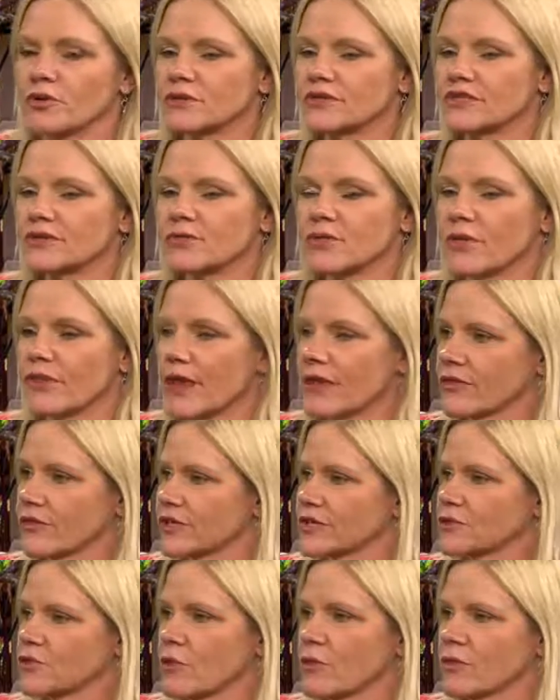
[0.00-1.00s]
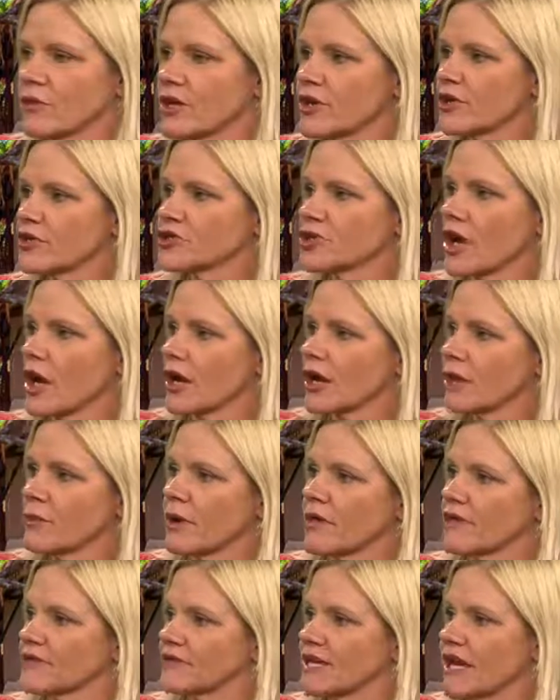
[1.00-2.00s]
So, when this woman that you're talking
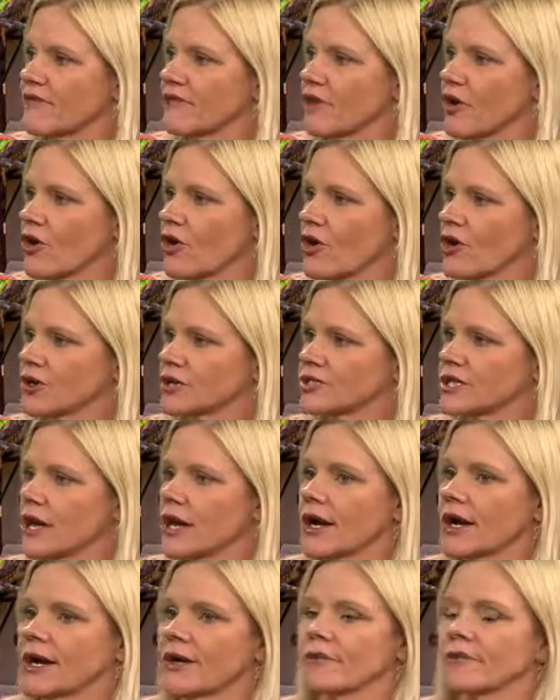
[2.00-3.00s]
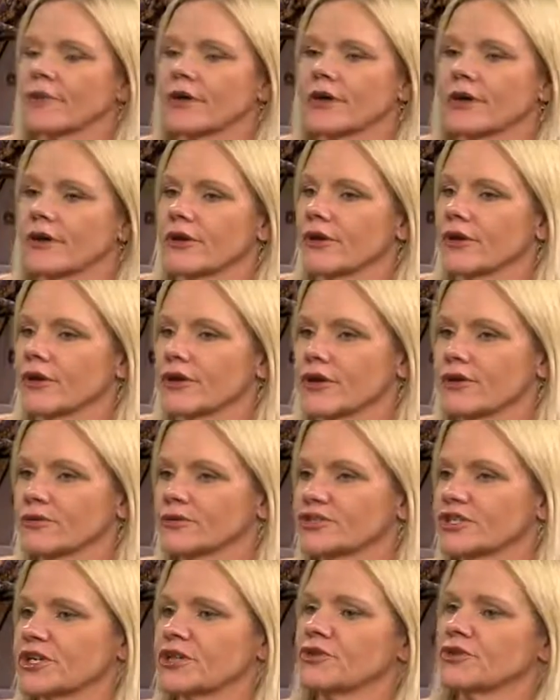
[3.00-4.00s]
about that's having a hard time,
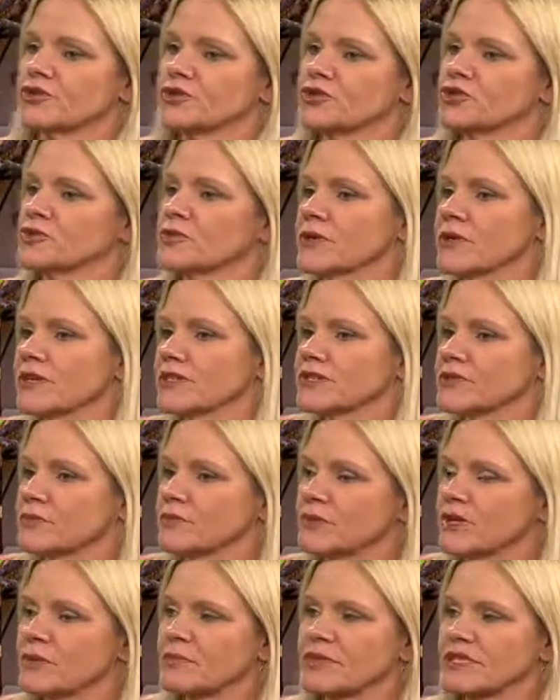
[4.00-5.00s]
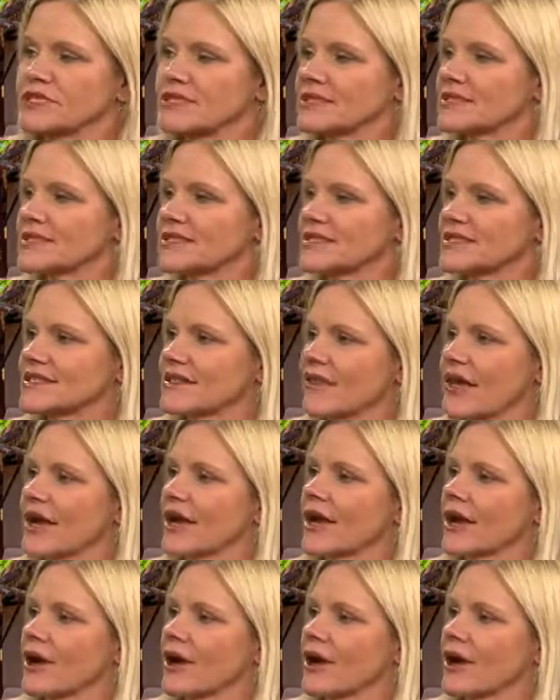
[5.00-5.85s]
to introduce me to some big businesses in that